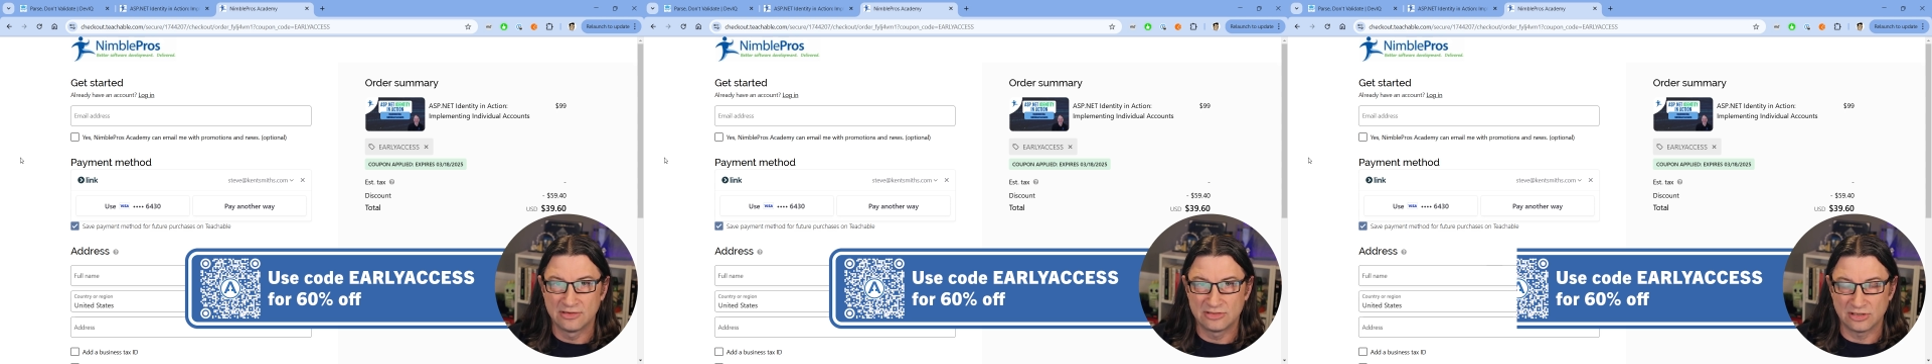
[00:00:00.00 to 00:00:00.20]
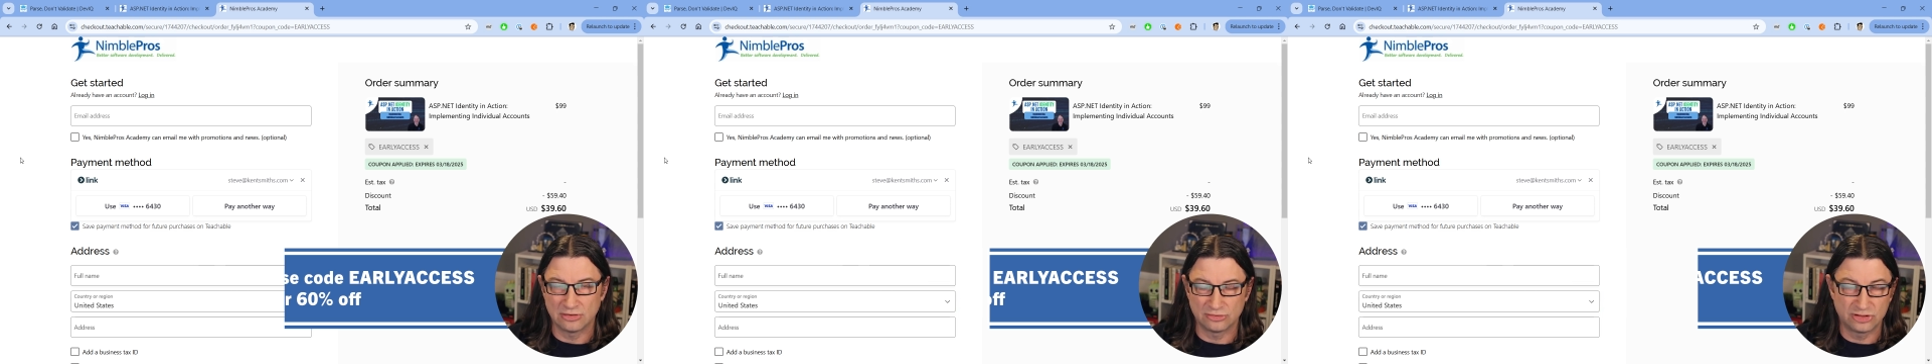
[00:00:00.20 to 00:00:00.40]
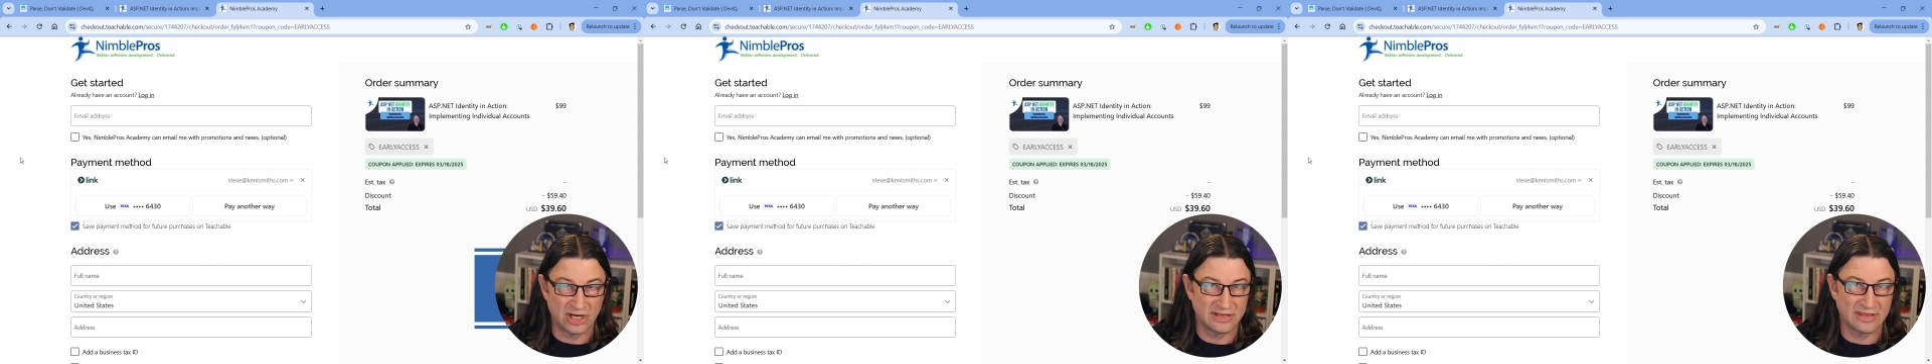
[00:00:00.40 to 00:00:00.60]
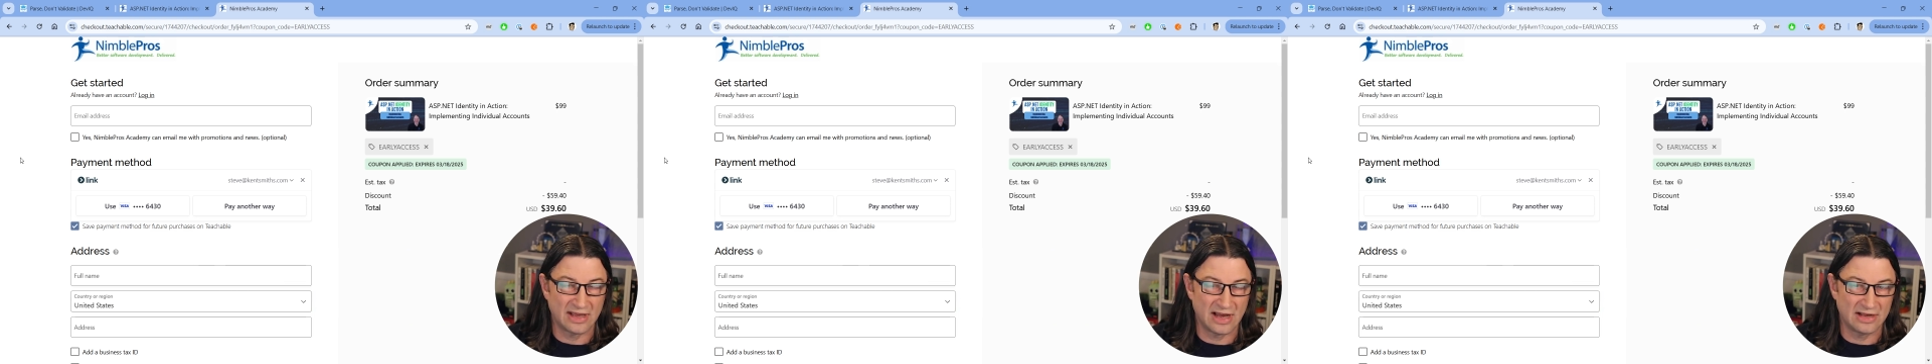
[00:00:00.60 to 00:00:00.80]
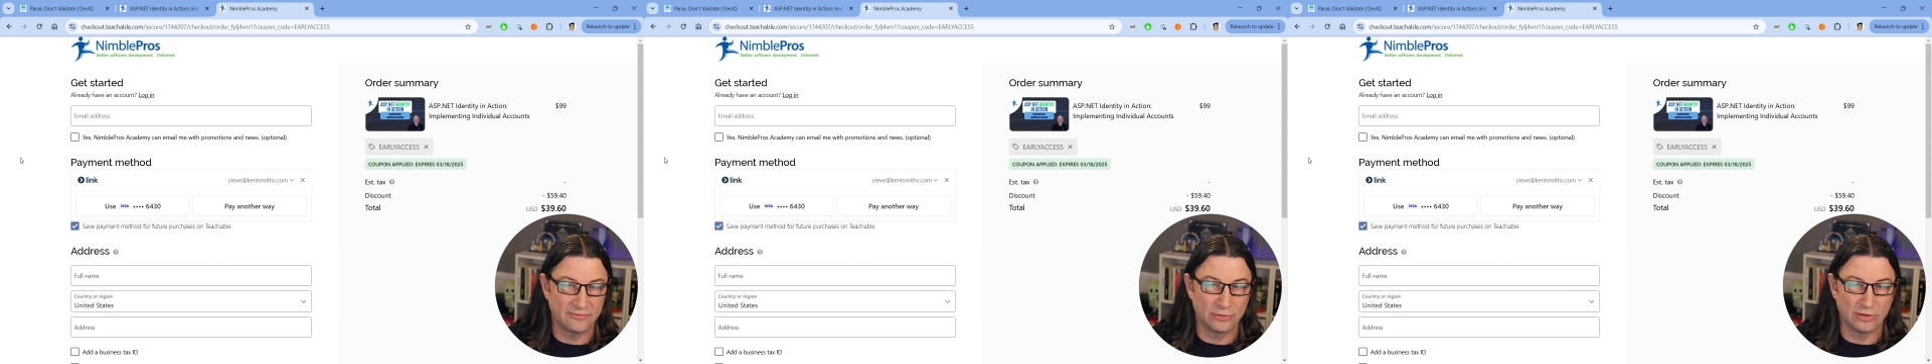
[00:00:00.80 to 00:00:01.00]
So check
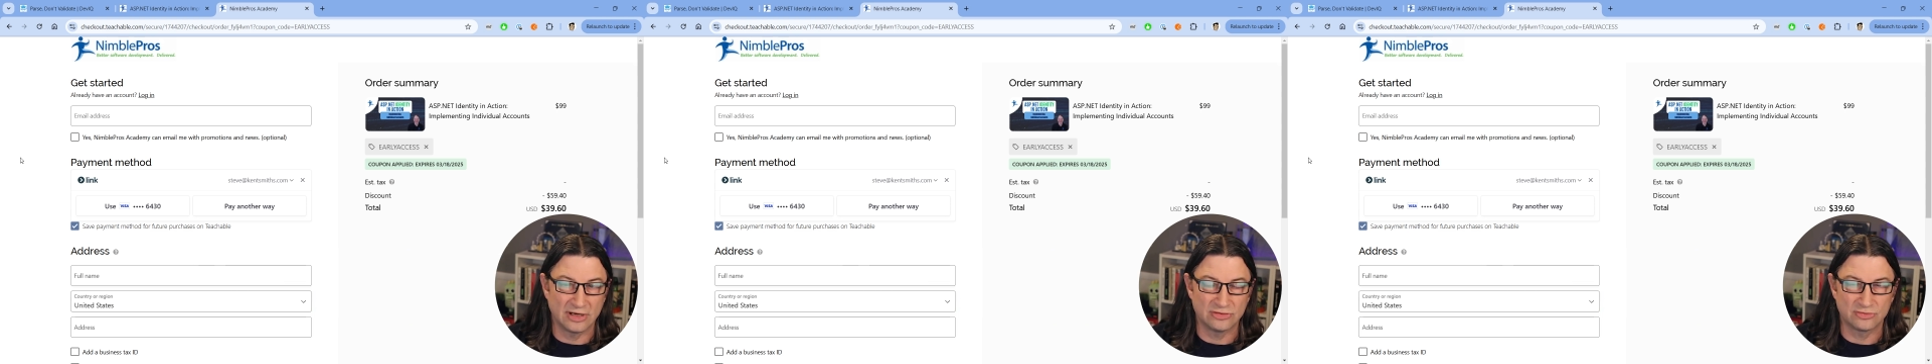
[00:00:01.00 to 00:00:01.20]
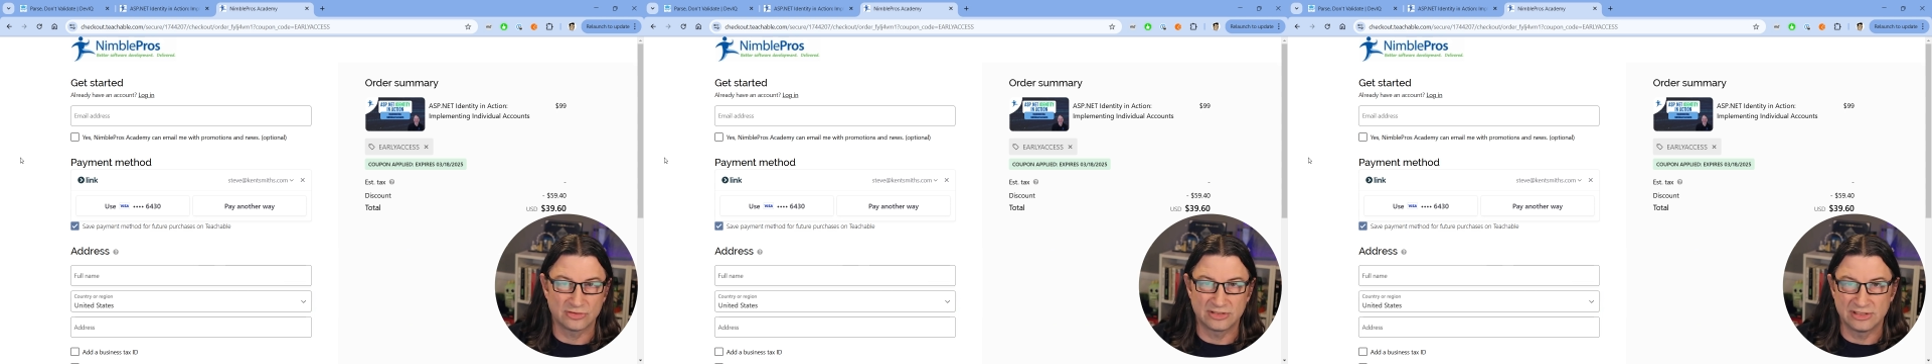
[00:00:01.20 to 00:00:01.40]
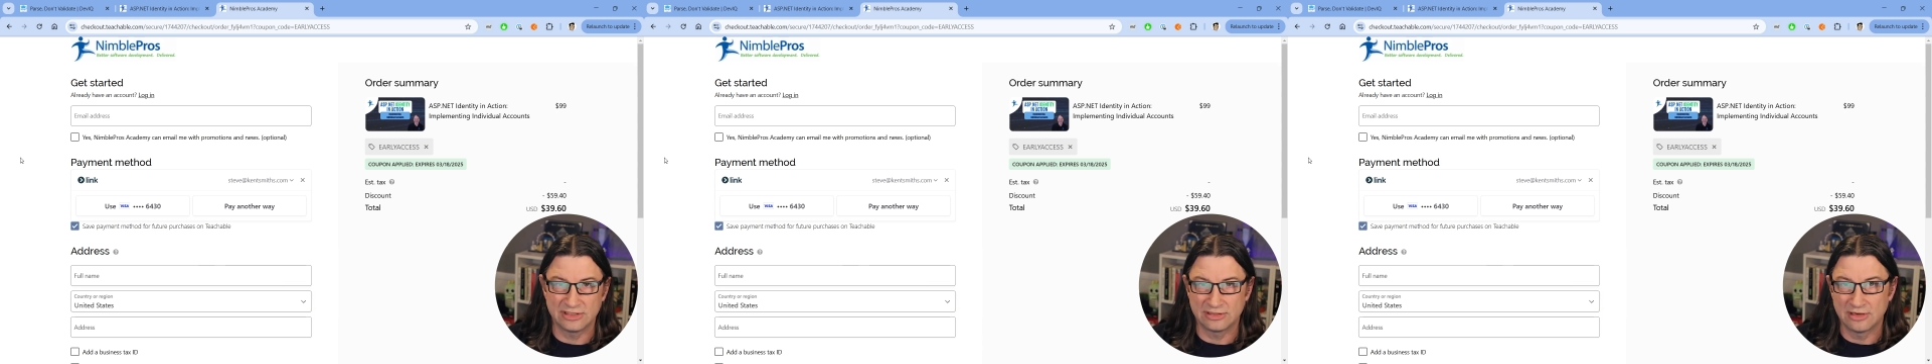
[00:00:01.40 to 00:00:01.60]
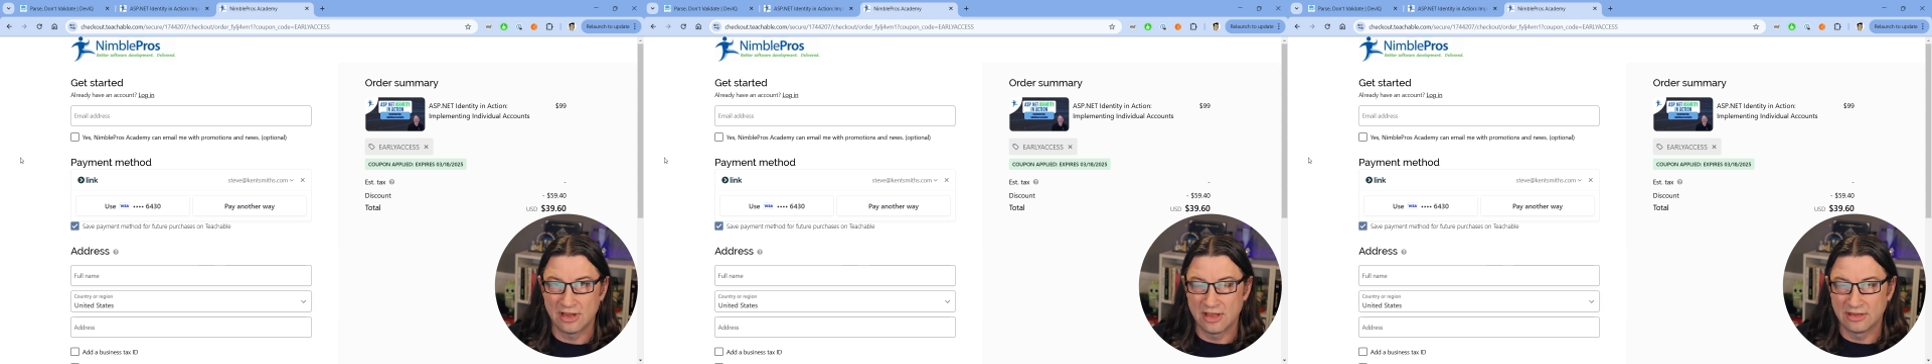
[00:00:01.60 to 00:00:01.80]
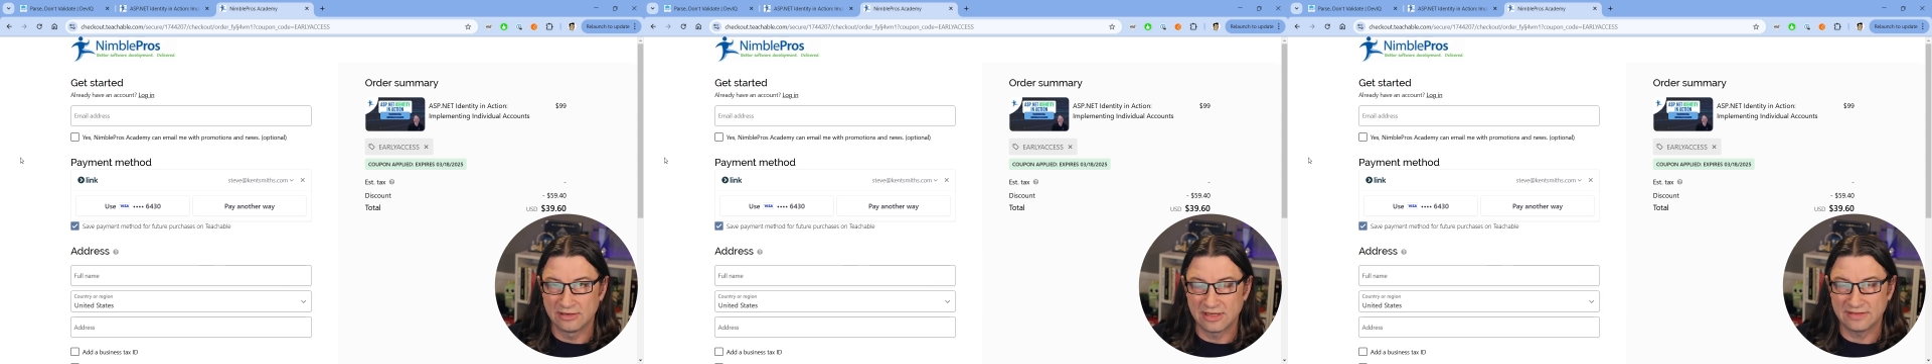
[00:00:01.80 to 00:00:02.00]
that out if you're interested.